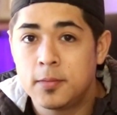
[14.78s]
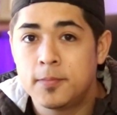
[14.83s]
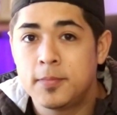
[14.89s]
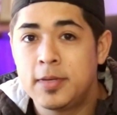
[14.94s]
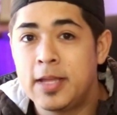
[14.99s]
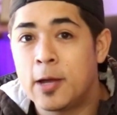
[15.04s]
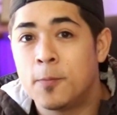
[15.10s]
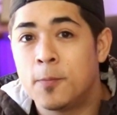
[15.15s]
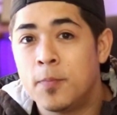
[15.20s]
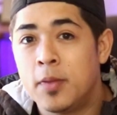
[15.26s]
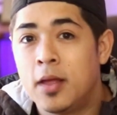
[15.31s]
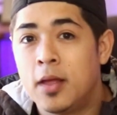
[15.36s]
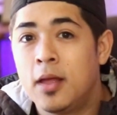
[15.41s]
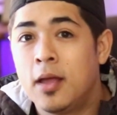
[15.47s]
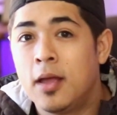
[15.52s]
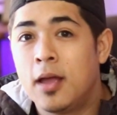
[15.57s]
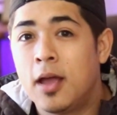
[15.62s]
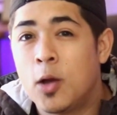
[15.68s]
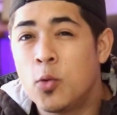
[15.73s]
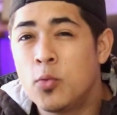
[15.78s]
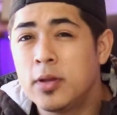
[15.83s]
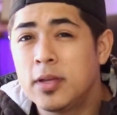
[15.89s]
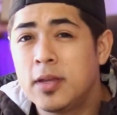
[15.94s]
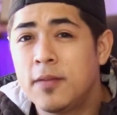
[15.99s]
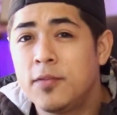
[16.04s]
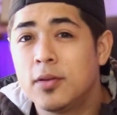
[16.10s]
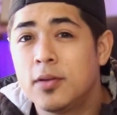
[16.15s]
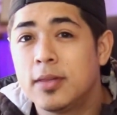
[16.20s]
Now, I want
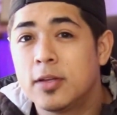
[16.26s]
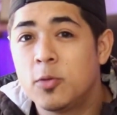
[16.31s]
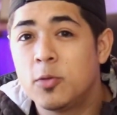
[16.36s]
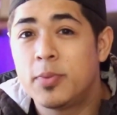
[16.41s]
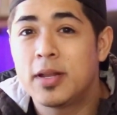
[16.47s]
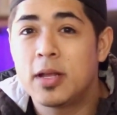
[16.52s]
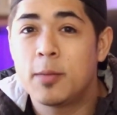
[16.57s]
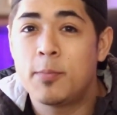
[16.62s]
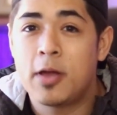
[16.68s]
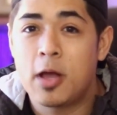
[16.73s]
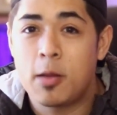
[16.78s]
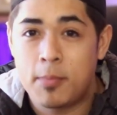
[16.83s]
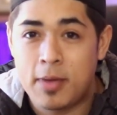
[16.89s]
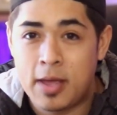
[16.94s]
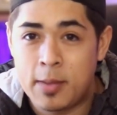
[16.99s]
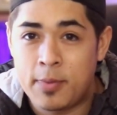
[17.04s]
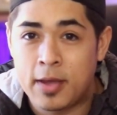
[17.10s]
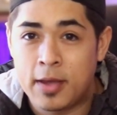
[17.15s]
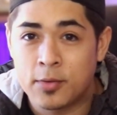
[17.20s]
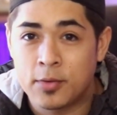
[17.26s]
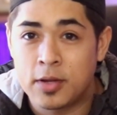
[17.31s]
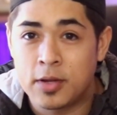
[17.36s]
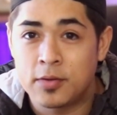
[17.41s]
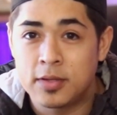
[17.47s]
to give you a little bit about my background.